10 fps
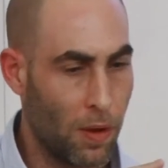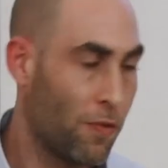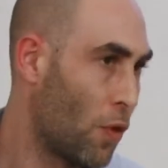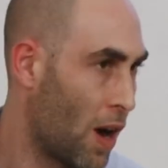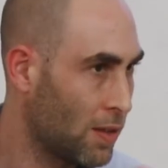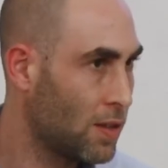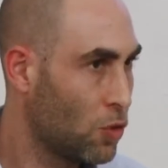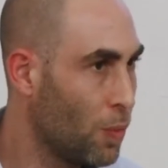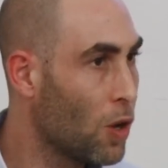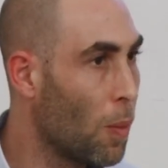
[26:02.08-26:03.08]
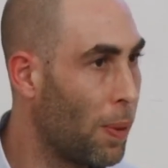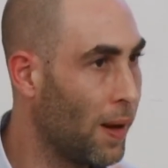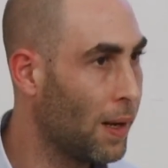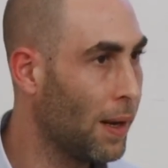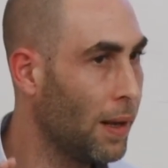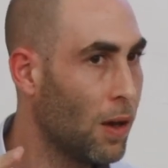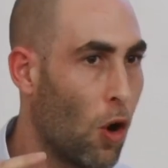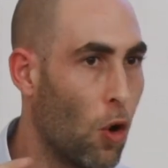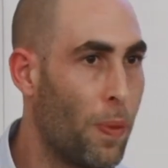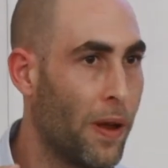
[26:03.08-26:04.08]
for us is to be completely
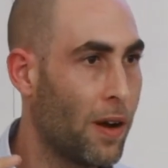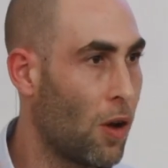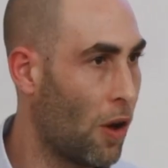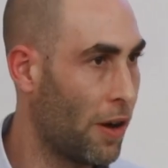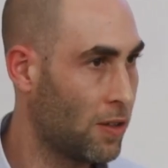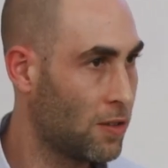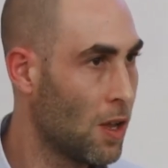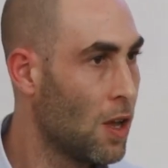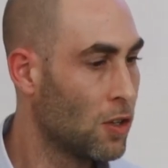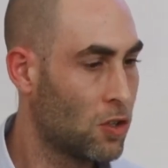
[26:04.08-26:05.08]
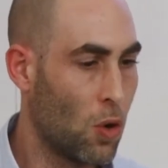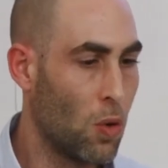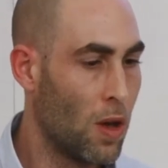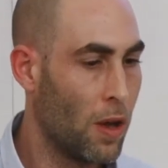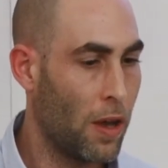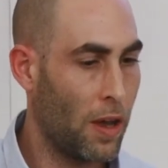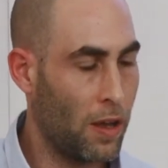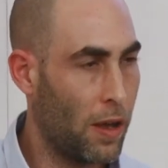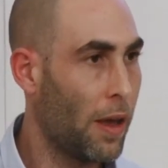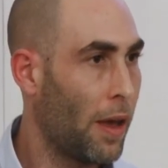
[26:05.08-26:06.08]
open and honest. So
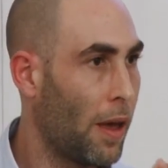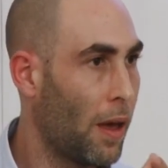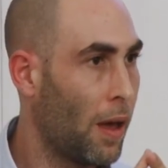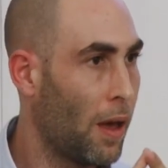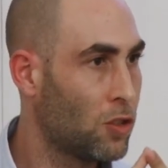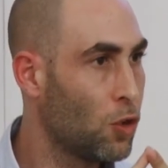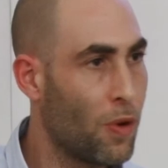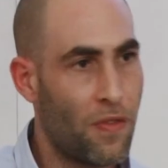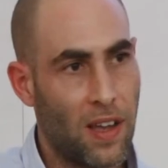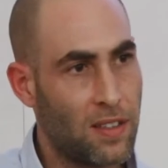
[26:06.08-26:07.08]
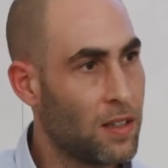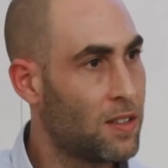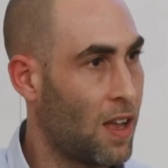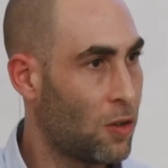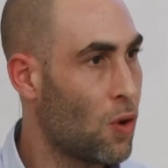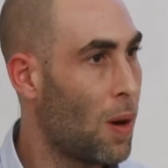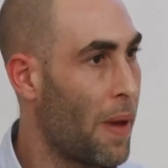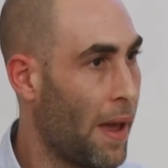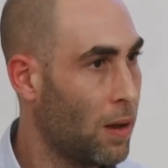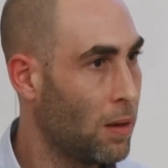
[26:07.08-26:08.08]
a supervising central
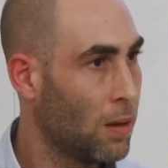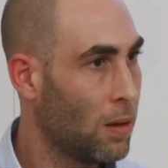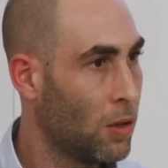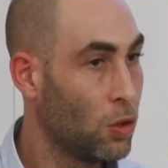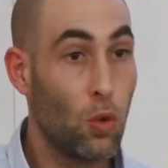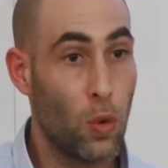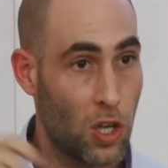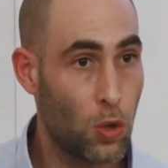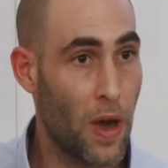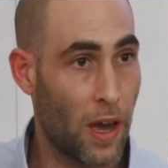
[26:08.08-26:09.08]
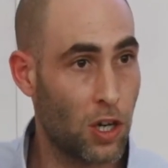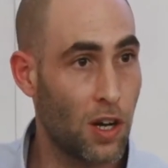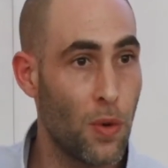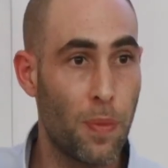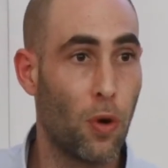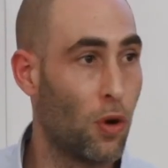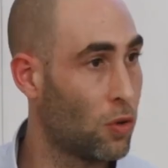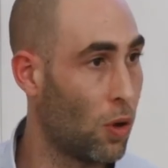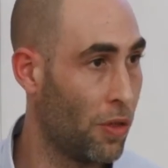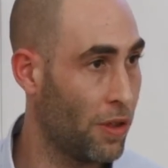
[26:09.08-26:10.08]
bank to which we actually report
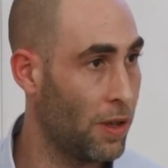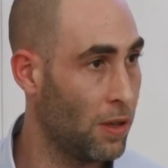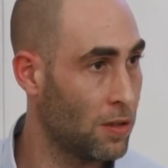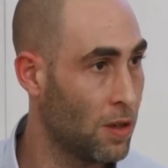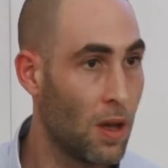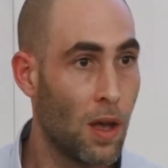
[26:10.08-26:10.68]
all the deals,